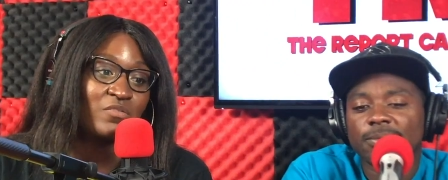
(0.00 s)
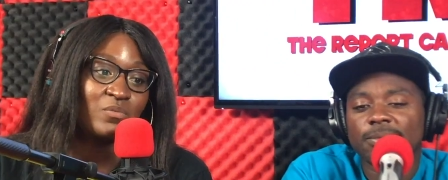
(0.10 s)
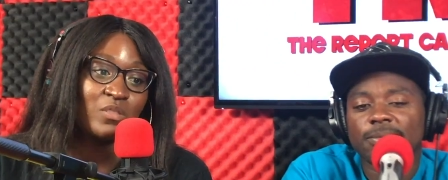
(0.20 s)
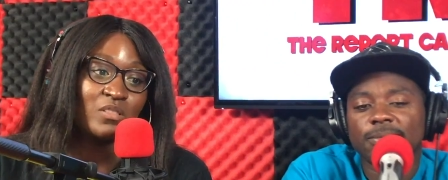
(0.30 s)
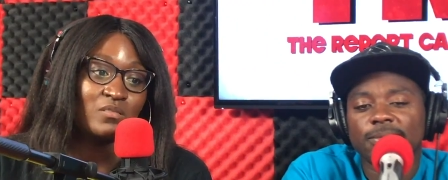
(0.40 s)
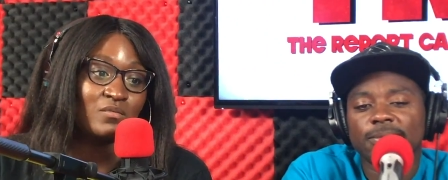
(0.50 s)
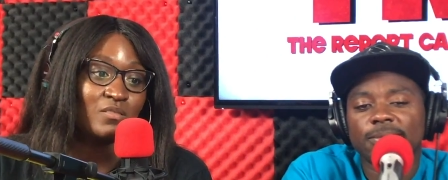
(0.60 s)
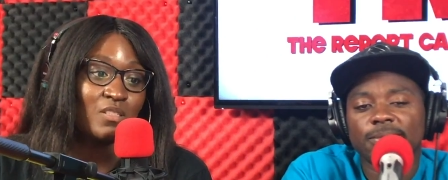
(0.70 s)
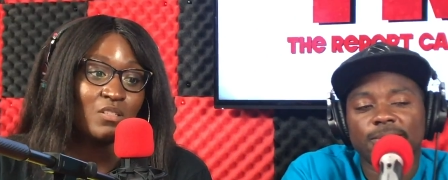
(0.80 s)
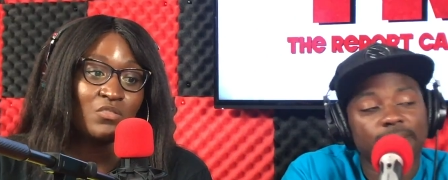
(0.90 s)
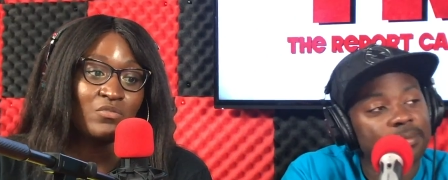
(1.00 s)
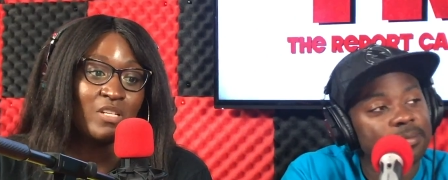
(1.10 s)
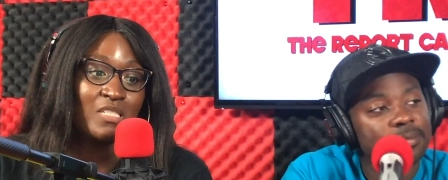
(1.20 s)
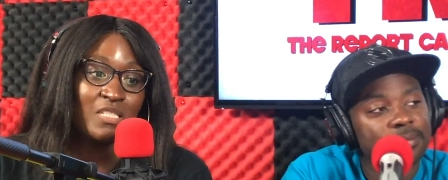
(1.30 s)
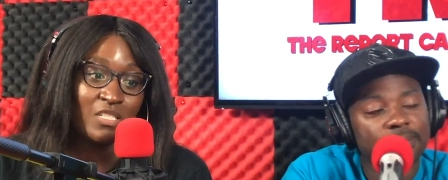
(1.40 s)
Speaker 1: off with
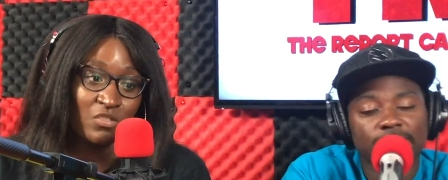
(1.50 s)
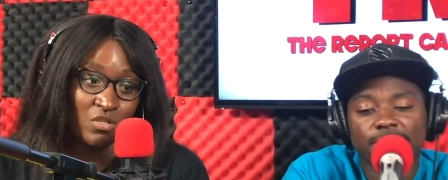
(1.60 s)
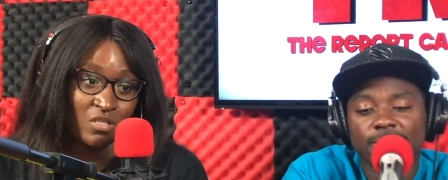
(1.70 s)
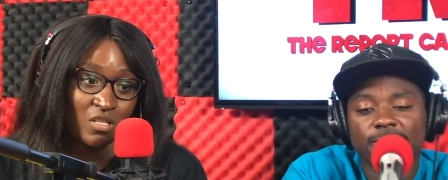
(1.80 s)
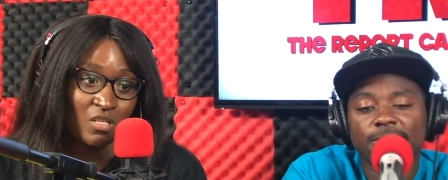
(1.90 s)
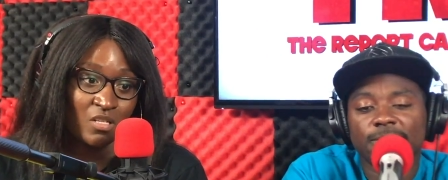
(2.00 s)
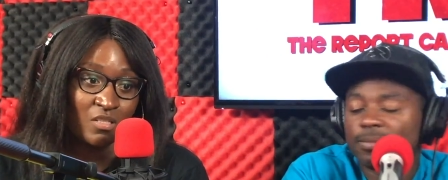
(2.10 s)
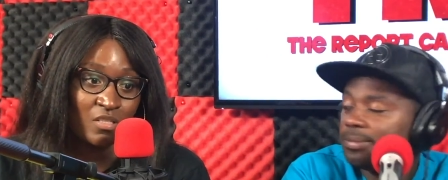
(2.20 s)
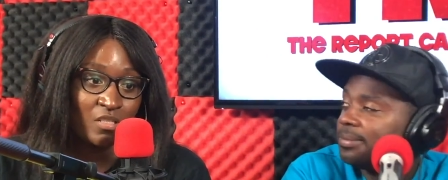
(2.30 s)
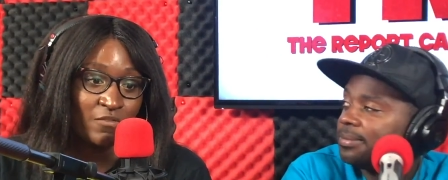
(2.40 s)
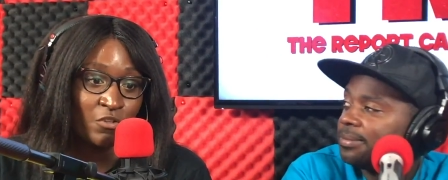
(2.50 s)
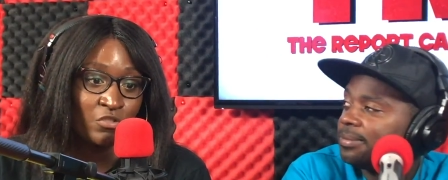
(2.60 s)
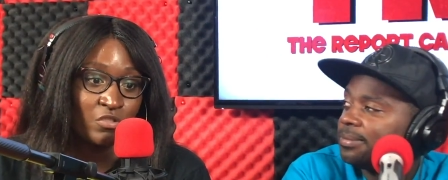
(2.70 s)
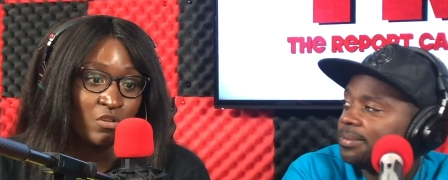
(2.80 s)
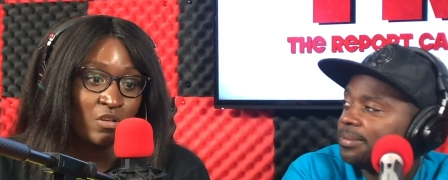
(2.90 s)
craziness on uh, the
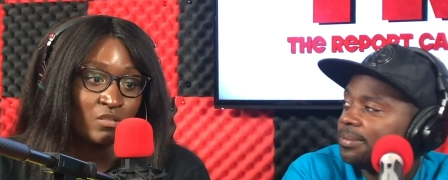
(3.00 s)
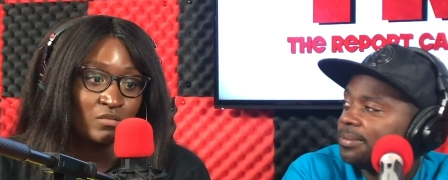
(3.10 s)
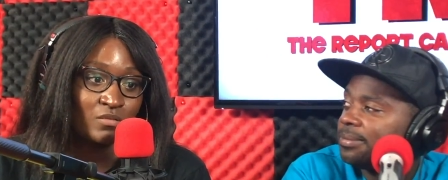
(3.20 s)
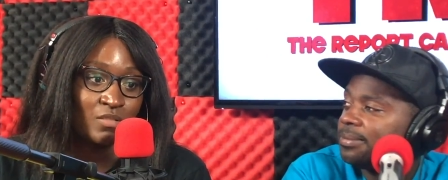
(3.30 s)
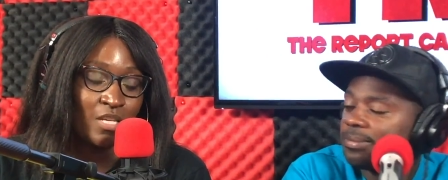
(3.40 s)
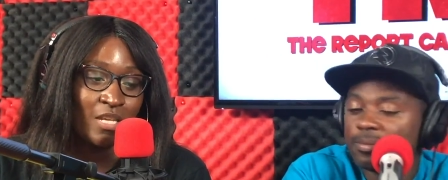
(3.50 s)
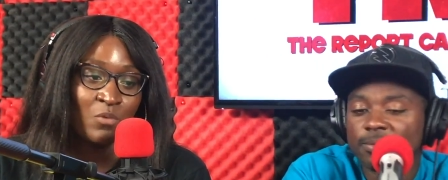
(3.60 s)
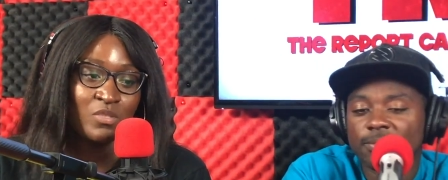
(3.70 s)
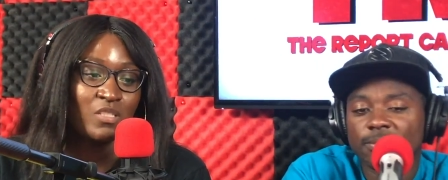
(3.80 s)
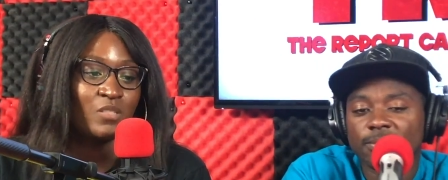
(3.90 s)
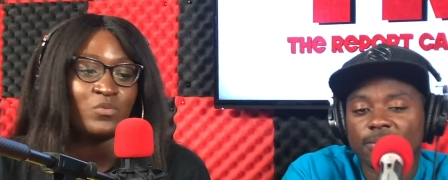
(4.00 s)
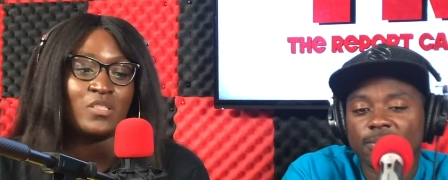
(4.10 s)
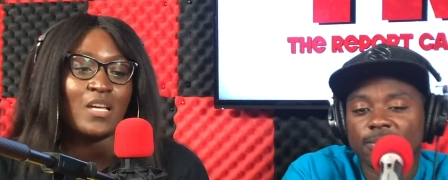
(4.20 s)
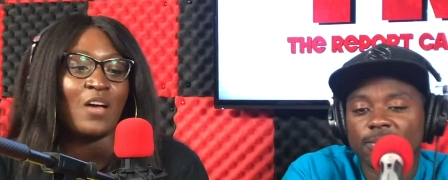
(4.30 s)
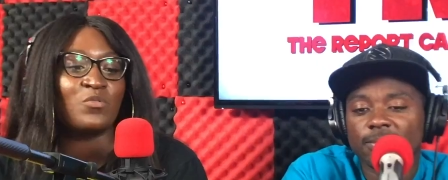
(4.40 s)
first song, and I wasn't
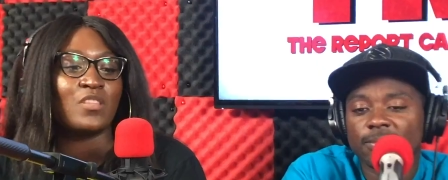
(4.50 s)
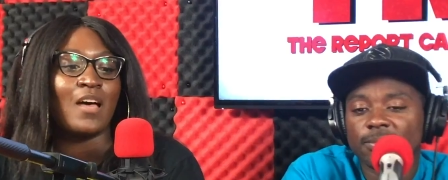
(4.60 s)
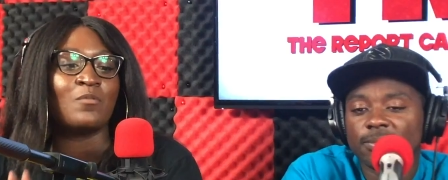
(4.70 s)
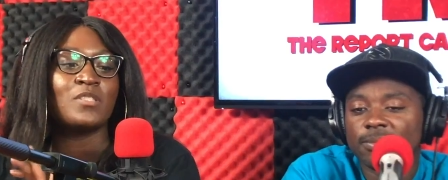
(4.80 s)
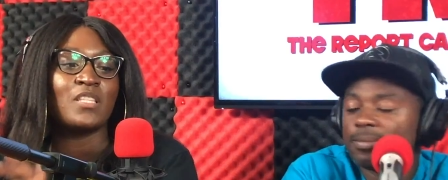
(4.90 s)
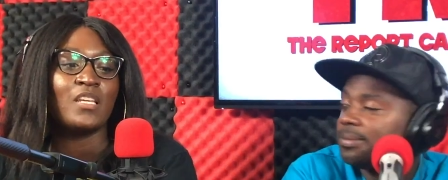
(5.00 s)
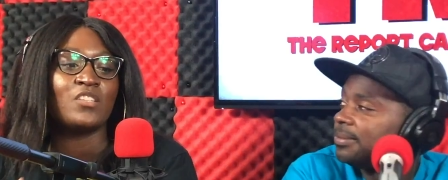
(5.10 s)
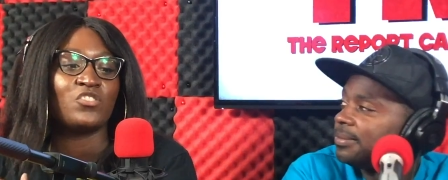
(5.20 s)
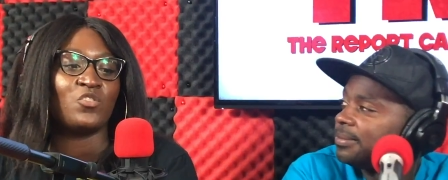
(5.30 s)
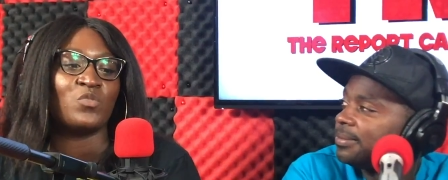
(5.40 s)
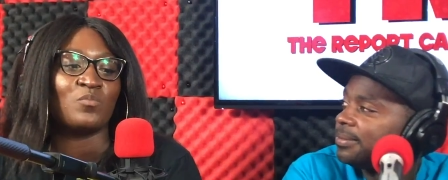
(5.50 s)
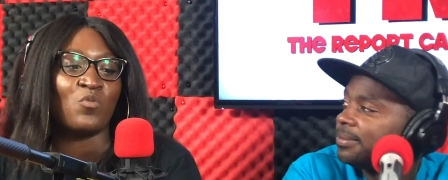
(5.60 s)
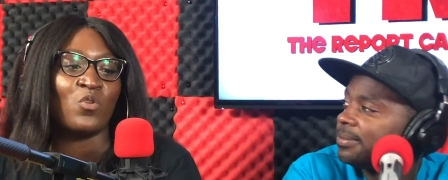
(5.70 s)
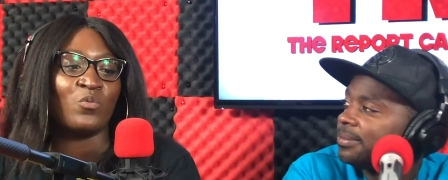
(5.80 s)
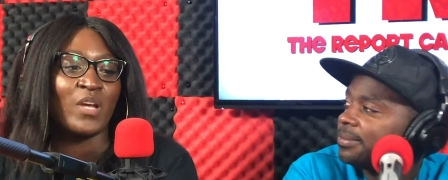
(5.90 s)
really. I was I was thinking she was
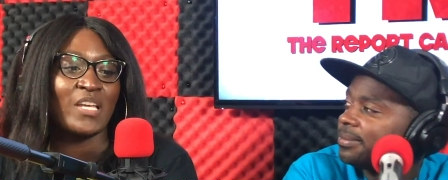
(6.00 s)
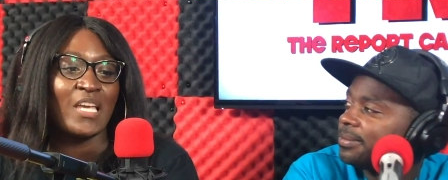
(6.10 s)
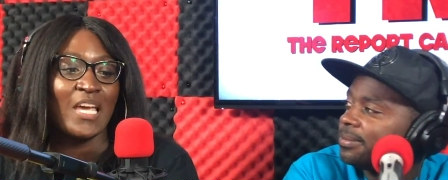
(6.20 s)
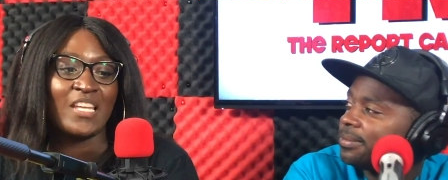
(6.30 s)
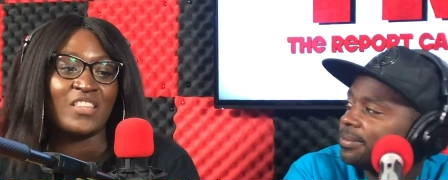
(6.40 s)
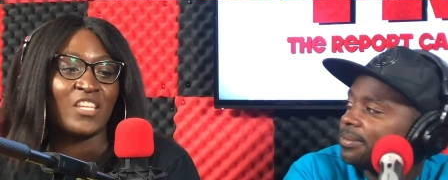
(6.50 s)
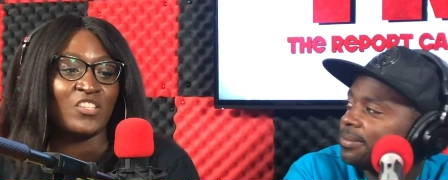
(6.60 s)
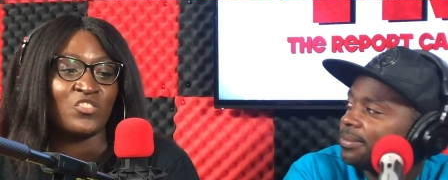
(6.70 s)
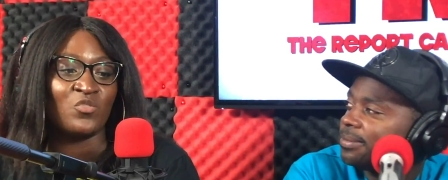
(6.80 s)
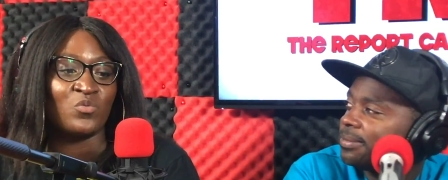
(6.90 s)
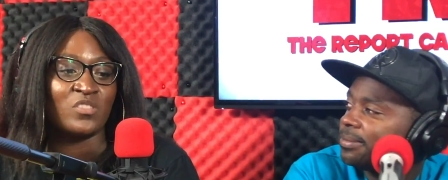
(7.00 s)
more reggae. I didn't think she